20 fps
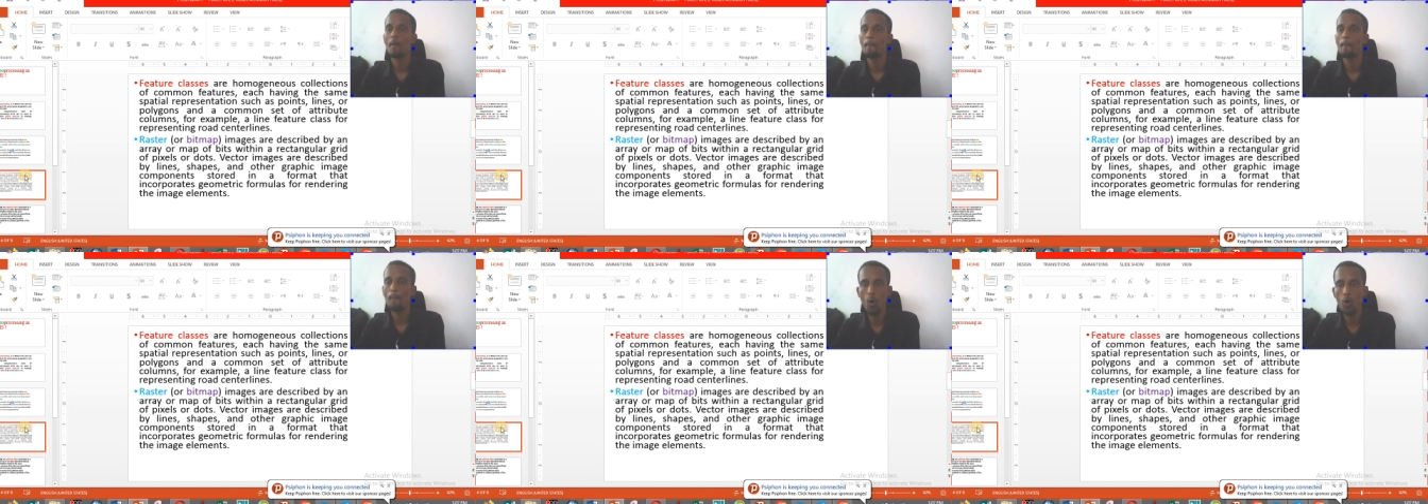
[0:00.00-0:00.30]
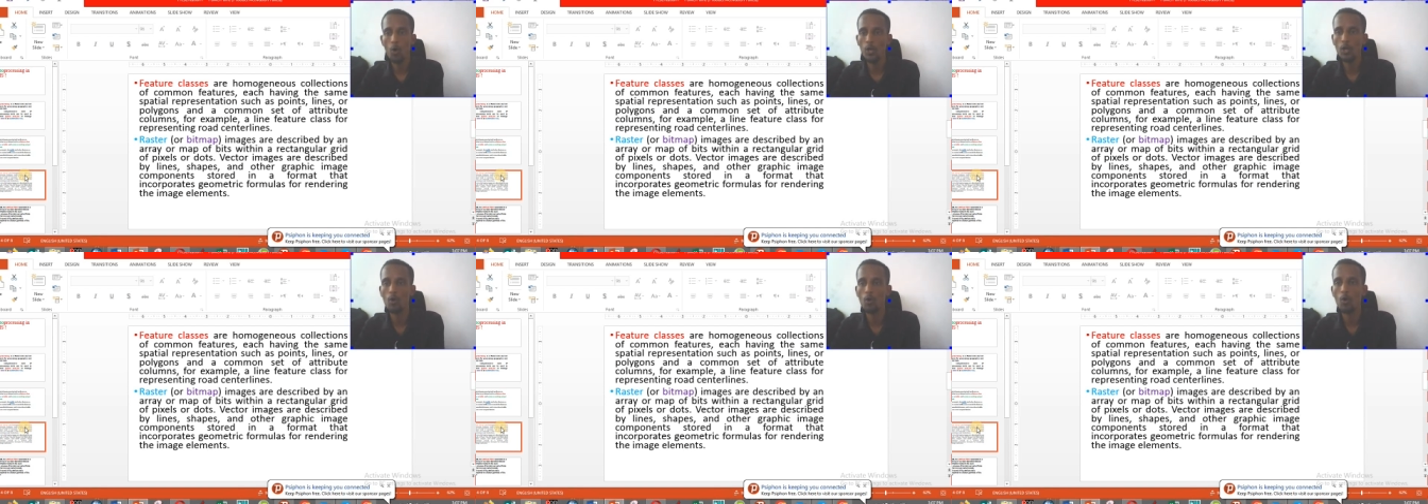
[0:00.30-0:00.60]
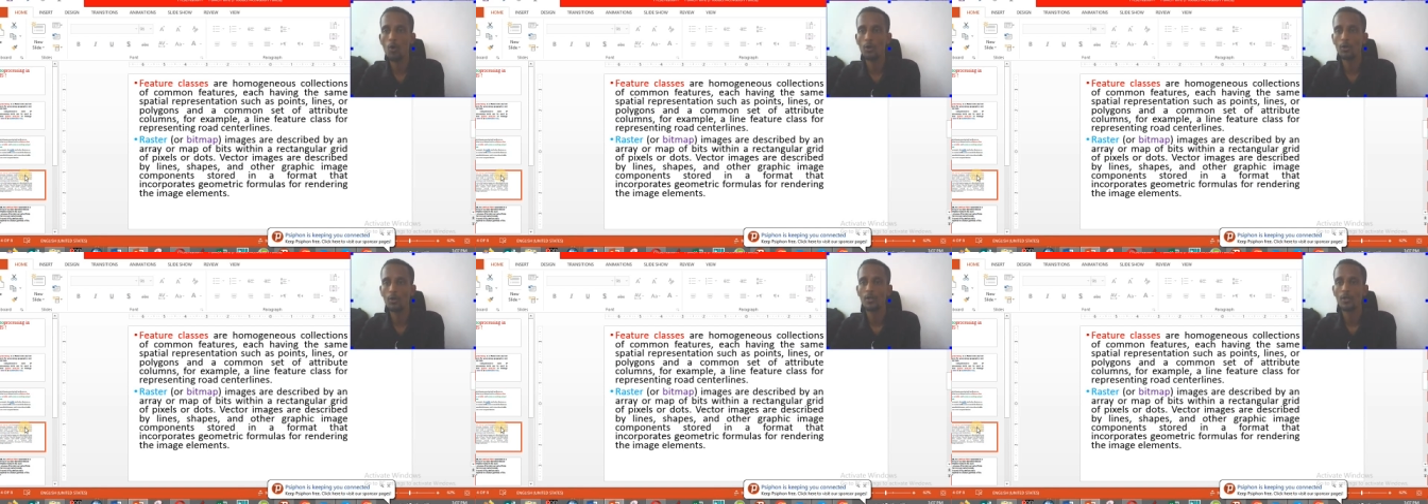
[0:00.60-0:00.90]

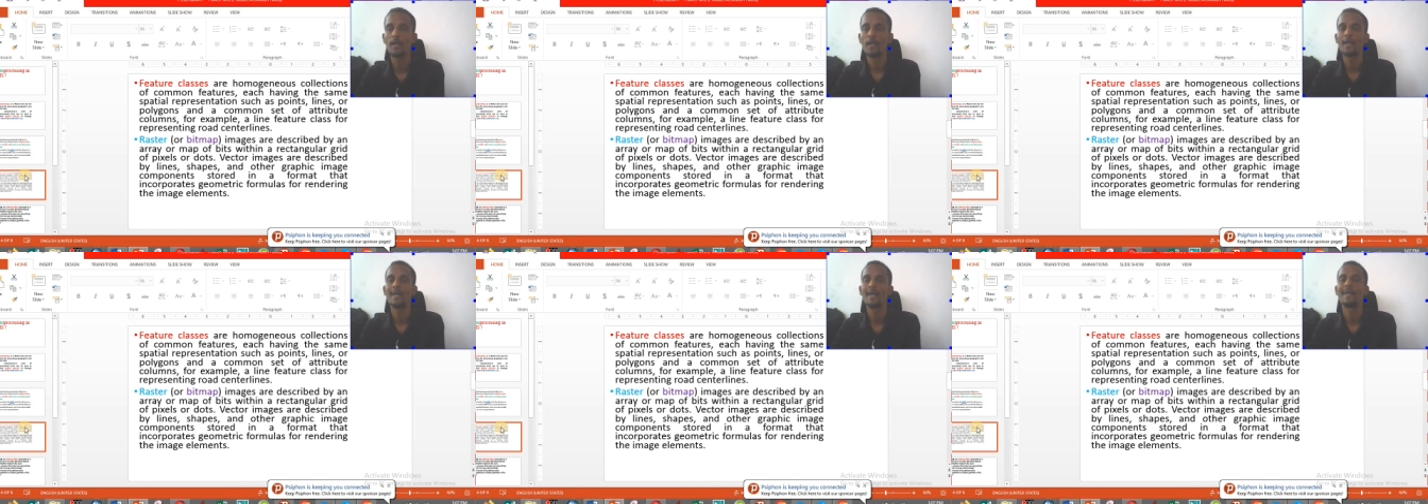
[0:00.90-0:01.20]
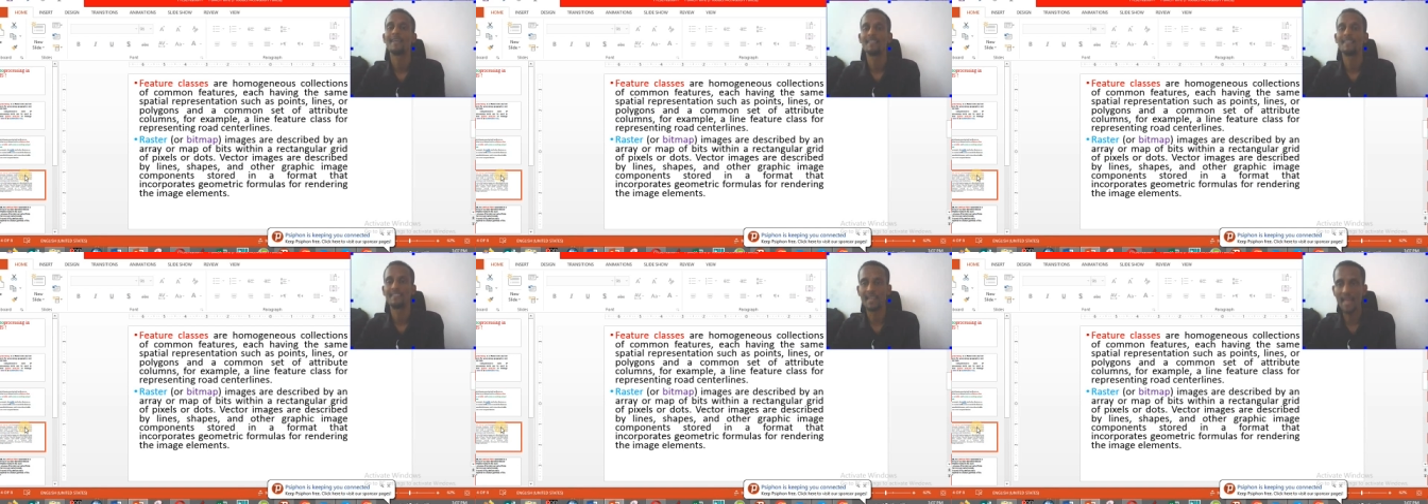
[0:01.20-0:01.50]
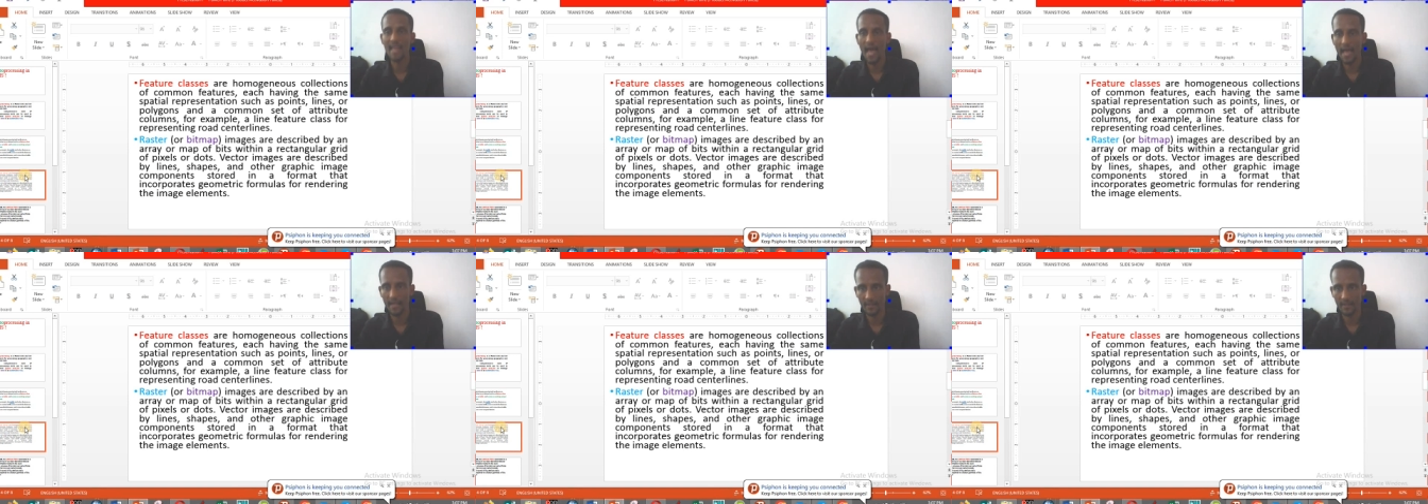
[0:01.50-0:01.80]
polygon, and the
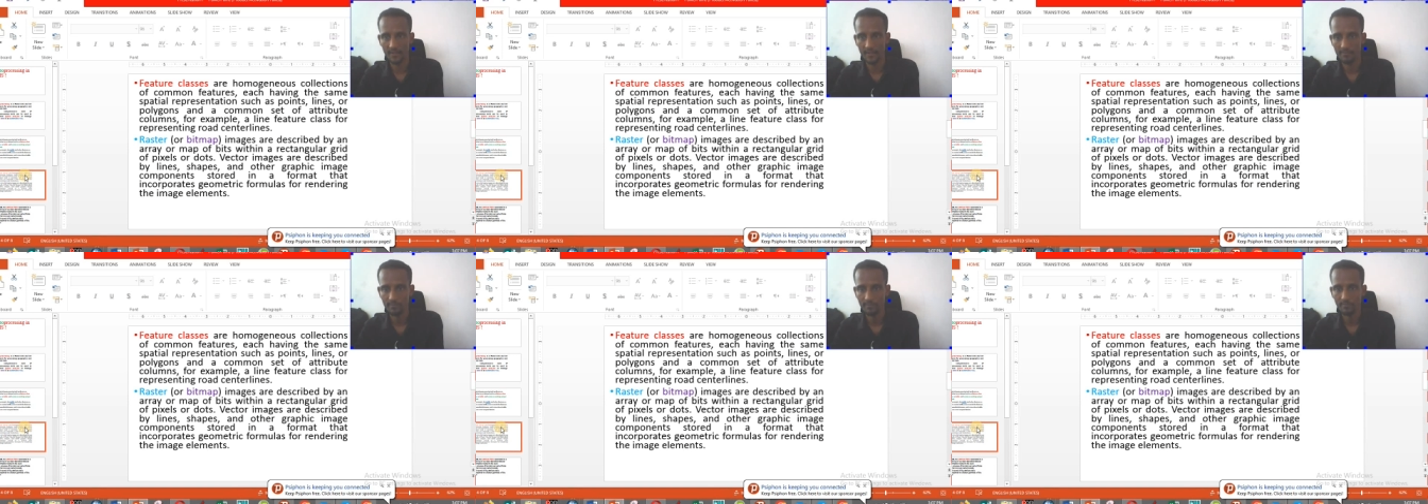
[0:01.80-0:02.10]
like.